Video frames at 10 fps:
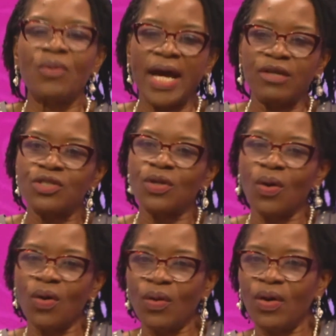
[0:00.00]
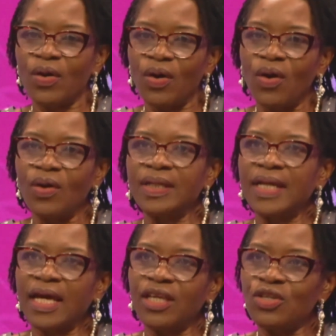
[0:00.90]
Right. So
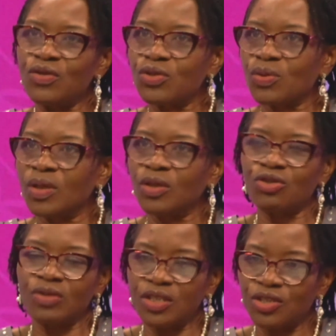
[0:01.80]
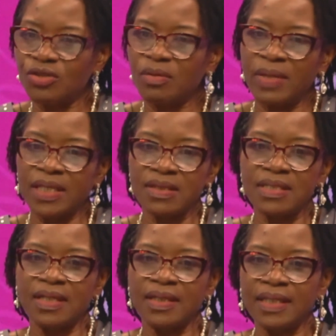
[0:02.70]
unlike usual or traditional
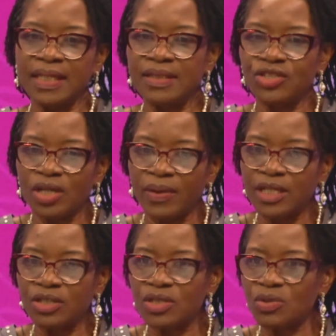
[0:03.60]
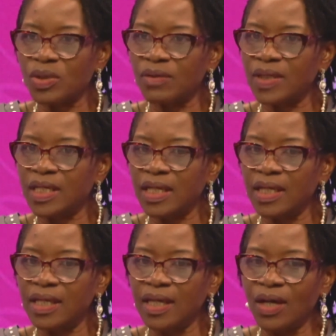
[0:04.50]
medicine, in geriatrics
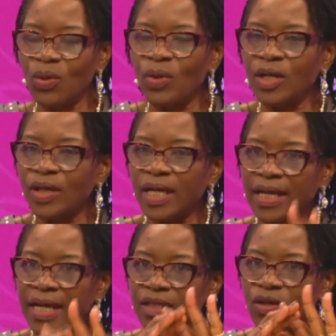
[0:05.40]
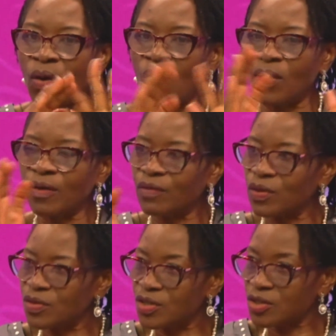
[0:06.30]
we're looking at all of
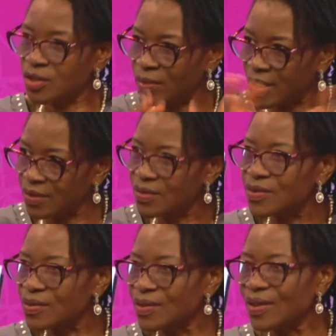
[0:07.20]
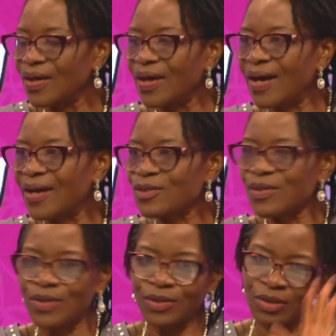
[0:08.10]
those determinants. So
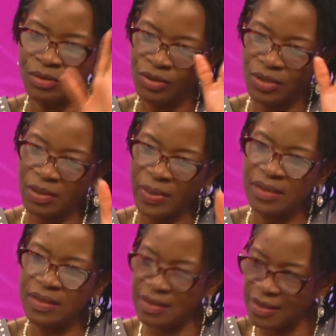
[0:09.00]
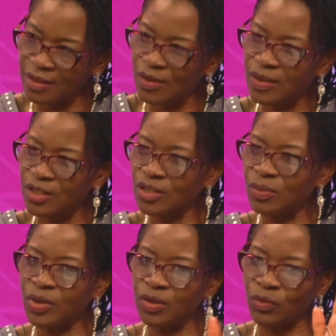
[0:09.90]
it's not just about disease
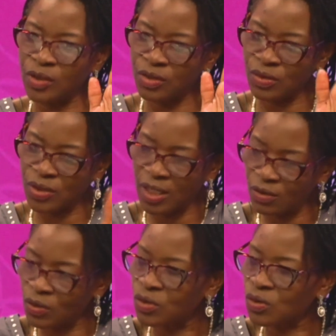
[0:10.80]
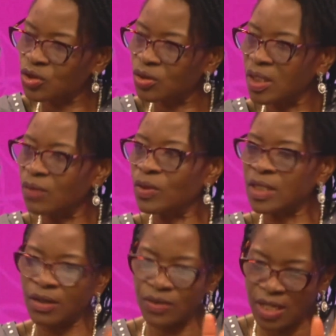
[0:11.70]
condition, but what are
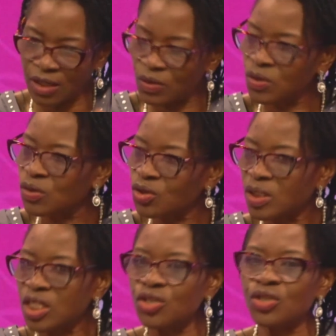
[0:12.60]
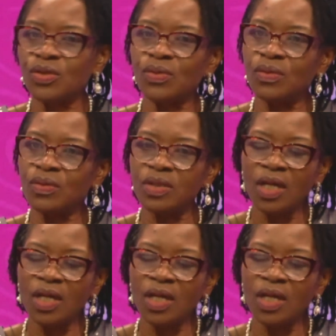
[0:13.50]
your psychosocial issues?